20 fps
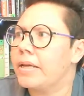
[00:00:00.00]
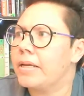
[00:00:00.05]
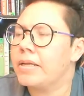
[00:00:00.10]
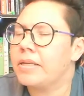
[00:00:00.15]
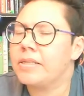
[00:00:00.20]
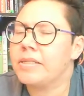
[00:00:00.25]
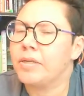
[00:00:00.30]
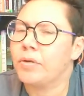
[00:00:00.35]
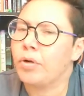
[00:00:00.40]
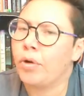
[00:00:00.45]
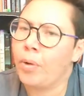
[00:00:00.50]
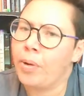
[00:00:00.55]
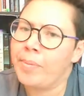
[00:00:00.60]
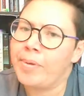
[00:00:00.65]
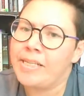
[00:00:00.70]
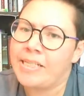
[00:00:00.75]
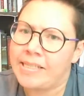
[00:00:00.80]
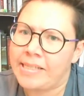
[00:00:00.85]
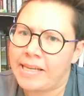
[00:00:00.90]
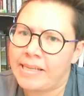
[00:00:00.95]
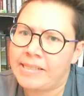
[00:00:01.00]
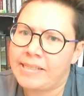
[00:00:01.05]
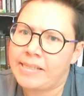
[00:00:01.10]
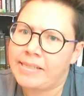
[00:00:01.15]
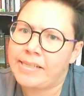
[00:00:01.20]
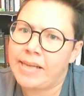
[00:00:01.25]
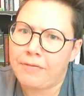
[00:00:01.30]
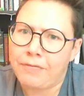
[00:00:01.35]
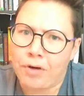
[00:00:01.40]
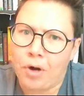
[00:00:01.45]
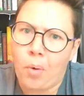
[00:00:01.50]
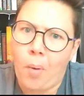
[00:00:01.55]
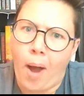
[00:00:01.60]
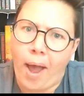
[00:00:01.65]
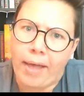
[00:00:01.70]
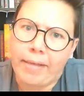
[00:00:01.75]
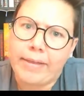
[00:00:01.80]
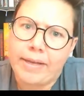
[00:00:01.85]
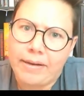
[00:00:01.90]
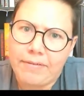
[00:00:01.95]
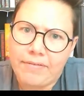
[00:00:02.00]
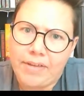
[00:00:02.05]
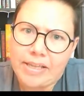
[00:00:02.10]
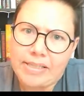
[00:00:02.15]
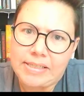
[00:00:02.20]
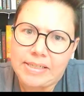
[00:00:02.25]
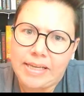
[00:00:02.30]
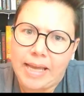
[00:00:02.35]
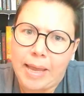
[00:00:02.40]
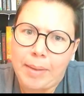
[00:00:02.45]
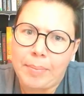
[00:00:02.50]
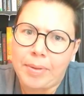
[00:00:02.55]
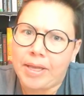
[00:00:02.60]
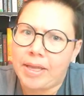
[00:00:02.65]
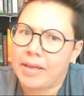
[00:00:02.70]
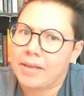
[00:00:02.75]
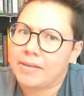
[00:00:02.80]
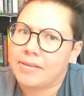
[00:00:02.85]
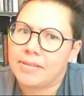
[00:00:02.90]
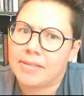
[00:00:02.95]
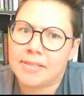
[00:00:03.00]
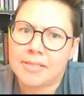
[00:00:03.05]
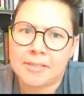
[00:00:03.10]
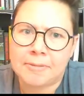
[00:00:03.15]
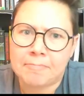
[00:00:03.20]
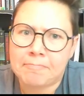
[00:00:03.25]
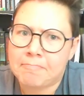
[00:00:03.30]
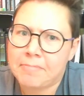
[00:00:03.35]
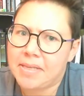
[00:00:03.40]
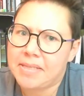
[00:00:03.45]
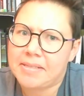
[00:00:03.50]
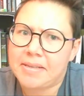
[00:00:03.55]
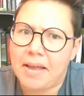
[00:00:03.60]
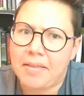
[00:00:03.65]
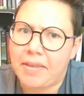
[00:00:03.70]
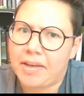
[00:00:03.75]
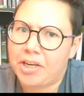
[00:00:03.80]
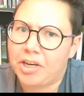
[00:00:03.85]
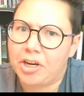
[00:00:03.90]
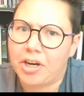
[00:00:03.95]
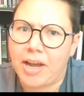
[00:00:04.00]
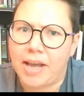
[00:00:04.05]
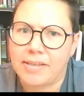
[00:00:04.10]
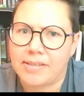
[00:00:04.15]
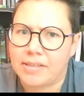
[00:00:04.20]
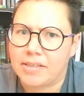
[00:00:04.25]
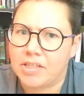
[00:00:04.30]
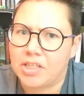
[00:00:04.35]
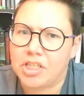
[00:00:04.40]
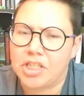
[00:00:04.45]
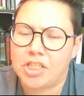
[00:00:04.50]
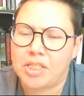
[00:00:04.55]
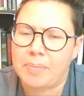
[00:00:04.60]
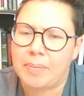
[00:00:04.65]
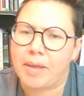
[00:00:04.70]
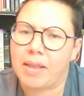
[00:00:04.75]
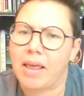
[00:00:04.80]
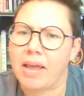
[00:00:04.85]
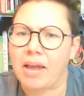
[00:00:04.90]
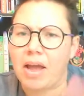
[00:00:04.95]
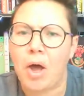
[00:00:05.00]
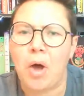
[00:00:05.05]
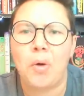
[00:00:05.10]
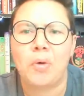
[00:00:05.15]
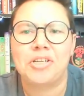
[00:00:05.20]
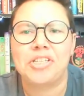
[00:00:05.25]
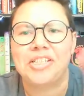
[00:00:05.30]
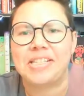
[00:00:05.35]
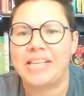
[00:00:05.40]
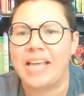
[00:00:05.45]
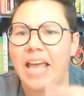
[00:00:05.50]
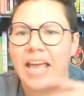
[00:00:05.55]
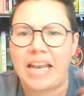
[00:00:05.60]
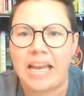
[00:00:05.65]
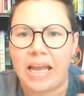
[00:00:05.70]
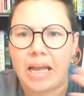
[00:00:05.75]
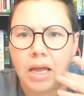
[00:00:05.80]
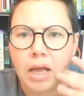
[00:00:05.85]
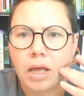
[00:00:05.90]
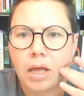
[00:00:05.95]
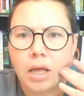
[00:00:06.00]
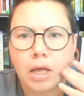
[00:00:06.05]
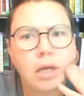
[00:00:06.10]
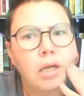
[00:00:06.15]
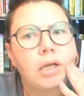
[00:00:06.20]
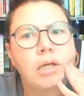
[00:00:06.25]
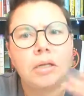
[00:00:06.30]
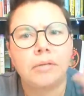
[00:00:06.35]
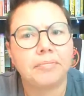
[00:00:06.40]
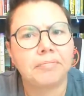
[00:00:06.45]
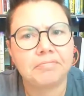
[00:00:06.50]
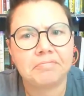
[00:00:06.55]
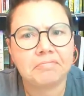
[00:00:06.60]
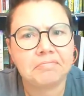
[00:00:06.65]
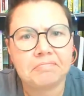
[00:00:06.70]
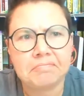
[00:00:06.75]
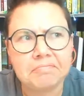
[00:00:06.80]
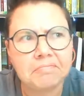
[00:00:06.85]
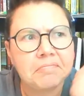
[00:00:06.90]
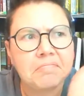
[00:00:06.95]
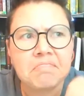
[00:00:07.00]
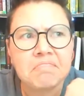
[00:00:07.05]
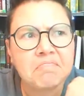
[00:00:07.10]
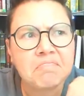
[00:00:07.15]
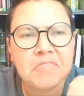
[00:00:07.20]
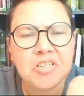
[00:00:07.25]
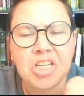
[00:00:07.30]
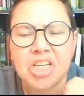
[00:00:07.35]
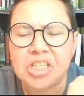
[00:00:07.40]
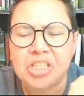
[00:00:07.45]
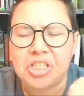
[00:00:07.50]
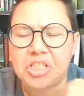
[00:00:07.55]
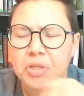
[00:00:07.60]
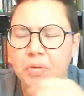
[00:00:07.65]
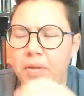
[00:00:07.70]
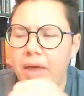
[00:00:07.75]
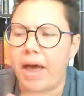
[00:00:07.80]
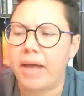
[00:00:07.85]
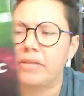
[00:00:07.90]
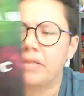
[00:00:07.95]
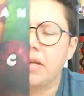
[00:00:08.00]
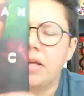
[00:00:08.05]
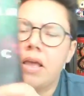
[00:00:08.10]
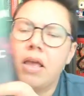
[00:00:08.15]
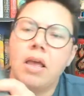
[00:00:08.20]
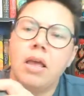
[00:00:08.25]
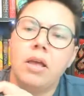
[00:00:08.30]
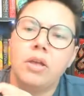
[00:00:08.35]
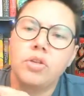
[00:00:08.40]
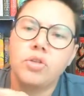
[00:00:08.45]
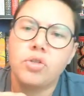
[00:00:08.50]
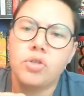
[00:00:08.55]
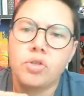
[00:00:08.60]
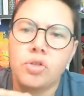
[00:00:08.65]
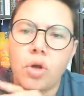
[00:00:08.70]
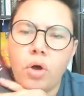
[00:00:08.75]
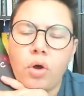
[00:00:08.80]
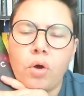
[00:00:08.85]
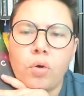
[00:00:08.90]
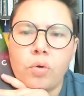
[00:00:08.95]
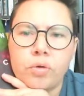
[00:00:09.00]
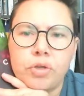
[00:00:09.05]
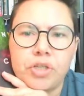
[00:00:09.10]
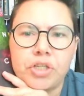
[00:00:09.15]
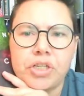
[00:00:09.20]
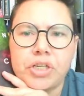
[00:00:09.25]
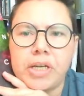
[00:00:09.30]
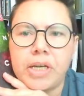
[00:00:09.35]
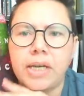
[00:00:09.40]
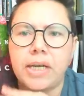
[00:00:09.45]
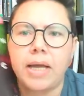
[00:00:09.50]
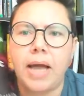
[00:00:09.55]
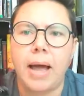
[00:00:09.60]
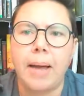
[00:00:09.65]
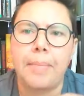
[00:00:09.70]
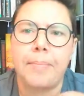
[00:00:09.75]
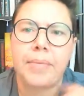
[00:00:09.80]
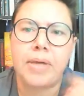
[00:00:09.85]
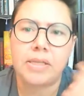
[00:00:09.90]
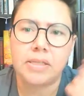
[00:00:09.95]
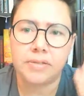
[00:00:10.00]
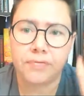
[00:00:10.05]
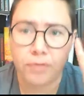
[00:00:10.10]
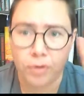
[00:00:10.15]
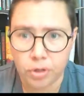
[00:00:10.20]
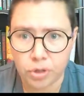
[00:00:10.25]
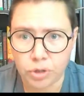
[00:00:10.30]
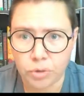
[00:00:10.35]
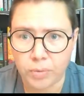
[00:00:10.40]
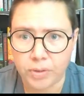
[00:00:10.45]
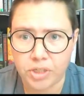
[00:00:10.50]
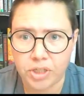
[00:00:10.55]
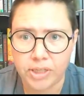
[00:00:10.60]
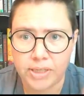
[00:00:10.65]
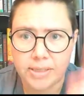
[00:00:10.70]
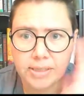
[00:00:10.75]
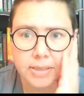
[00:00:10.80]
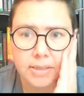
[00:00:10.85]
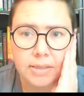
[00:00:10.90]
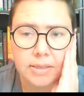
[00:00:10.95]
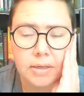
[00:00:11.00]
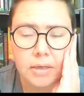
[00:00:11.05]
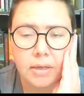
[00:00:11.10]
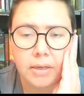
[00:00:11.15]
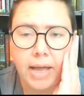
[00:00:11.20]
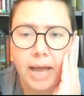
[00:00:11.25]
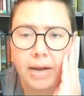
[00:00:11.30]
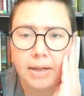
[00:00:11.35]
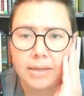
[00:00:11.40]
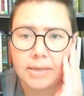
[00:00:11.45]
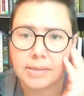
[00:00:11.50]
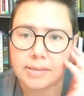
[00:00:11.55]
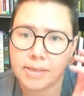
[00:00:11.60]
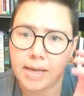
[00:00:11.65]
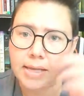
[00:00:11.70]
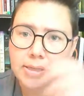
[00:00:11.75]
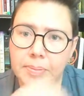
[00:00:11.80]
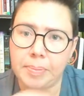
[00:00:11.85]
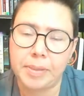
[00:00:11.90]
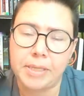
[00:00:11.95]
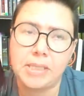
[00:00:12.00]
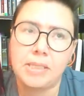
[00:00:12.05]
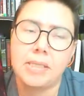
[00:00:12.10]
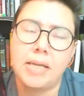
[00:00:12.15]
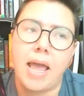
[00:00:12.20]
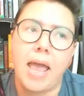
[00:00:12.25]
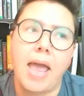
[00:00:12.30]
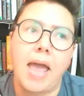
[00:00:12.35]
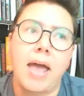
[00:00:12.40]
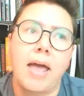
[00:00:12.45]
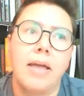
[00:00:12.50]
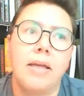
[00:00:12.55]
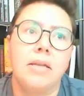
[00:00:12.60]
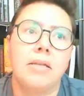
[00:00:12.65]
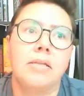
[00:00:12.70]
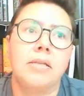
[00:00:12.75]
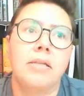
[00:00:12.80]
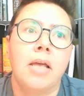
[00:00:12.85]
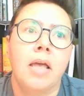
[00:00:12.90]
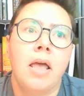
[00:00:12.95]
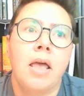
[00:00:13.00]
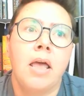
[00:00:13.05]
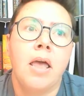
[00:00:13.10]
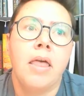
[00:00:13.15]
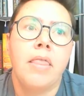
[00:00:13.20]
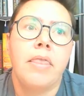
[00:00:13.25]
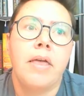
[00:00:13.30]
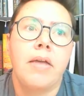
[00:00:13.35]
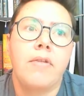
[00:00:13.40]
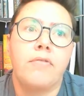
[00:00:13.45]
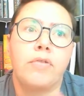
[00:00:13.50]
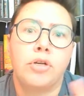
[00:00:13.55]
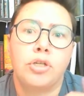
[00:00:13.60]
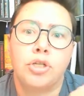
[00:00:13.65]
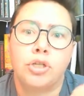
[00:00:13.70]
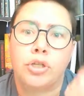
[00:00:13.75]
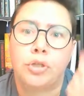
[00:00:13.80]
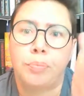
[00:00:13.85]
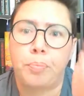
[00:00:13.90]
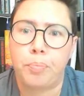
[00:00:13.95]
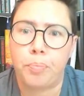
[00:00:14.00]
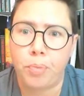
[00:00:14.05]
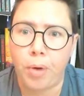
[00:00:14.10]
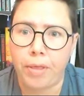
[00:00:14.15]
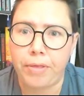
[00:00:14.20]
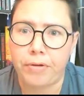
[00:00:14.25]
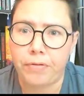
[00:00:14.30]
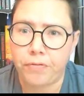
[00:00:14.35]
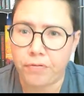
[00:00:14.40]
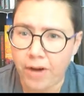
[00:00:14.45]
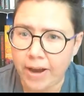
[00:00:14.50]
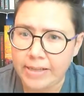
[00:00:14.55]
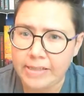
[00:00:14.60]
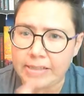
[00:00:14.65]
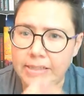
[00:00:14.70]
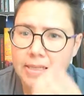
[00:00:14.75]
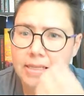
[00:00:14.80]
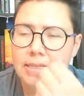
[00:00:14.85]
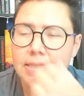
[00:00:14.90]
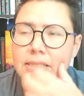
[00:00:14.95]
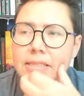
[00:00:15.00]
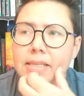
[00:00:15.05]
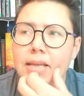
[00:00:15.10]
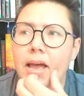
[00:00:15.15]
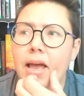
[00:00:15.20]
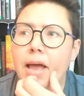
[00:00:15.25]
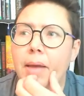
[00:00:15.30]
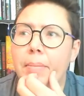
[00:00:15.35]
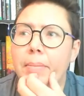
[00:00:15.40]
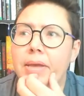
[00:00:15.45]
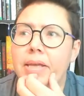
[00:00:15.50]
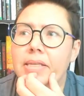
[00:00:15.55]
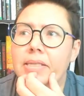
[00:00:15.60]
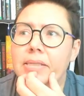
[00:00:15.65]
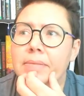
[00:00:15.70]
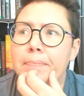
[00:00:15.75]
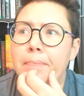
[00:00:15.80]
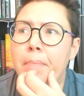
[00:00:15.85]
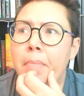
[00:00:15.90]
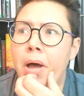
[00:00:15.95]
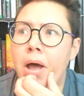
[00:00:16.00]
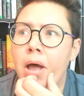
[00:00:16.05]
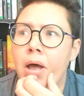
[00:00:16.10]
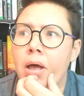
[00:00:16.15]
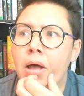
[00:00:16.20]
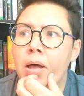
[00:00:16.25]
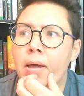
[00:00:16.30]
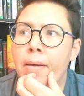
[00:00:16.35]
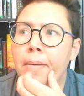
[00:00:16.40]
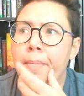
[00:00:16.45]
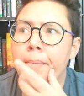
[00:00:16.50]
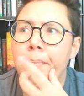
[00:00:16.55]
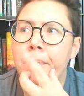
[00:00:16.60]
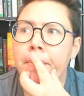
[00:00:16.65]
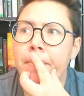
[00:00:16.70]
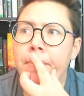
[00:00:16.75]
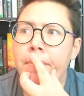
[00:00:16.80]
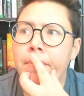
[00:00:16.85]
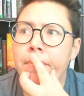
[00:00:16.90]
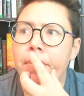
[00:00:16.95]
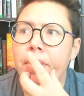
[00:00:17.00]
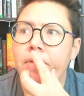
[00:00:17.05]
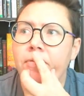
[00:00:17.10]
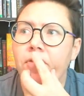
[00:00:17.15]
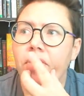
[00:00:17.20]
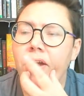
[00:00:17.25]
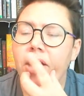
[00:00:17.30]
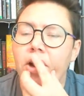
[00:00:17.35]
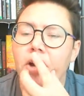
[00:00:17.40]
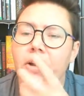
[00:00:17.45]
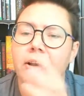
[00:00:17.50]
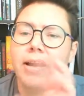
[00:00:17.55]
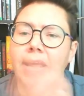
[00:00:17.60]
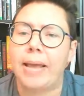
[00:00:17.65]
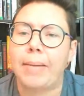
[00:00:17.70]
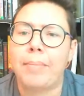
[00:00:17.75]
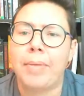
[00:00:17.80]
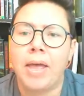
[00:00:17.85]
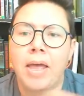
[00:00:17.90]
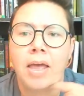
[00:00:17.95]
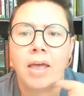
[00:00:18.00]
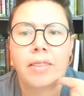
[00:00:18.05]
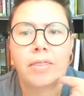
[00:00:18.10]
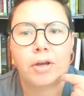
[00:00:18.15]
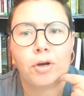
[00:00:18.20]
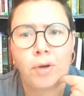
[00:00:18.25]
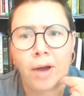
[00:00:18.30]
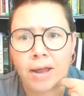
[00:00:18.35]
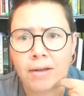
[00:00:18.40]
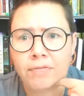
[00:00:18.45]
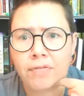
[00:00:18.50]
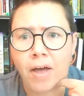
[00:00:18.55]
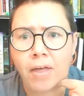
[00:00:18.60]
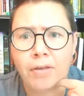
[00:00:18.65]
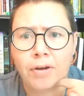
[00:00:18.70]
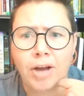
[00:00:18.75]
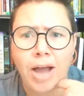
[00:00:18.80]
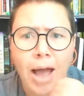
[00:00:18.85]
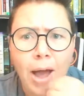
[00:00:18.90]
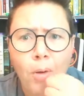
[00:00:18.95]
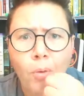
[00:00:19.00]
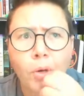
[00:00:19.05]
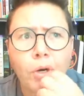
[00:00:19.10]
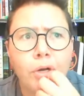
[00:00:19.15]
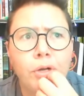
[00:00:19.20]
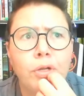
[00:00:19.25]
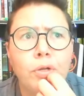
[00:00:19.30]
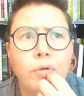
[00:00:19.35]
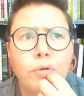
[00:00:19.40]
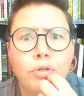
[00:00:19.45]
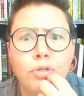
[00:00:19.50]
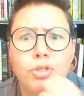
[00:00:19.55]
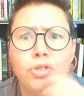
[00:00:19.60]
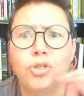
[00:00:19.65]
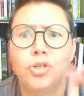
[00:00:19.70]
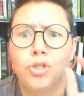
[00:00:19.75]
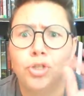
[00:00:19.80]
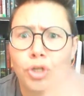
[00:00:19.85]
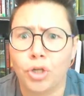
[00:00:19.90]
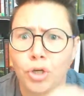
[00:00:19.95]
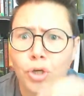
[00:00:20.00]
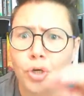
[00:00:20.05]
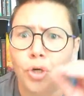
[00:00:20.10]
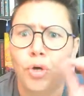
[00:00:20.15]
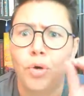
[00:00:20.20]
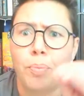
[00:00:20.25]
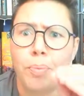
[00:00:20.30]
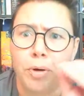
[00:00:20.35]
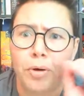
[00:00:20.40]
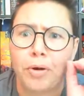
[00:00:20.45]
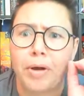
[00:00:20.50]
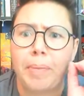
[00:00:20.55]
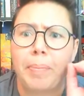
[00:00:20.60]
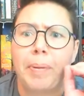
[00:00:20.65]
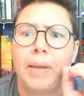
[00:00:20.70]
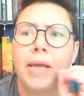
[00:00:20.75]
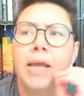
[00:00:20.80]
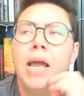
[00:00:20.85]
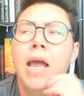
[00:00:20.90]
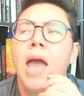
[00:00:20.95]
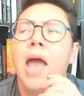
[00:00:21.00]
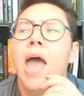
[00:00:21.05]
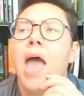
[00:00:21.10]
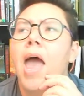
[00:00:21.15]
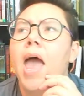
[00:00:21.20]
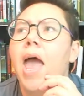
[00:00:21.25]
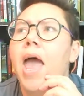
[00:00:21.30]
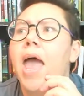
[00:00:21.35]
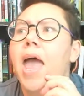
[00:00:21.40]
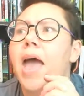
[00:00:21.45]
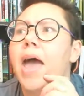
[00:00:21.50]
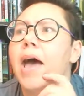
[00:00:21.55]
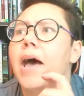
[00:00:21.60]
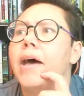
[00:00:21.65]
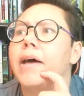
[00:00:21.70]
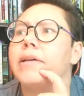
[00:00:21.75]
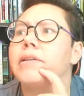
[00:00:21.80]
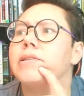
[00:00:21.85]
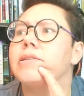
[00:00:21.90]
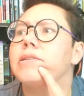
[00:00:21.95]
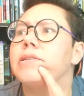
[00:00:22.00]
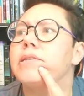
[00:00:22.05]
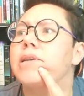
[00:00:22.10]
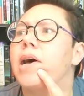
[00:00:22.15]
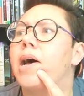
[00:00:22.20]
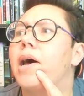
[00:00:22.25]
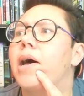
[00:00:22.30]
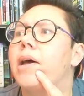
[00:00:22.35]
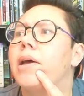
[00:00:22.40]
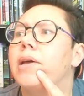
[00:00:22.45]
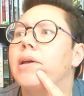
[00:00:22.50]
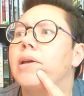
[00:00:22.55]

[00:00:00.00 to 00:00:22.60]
so Noemi decides to stay for a while and investigate because that's not like her cousin to just be like, oh, just kidding. She doesn't do that. So she um, meets Virgil, which is Catalina's husband, and then Virgil's brother Francis, um, his mom, I forget her name, the grandfather Howard, who's super creepy, and uh,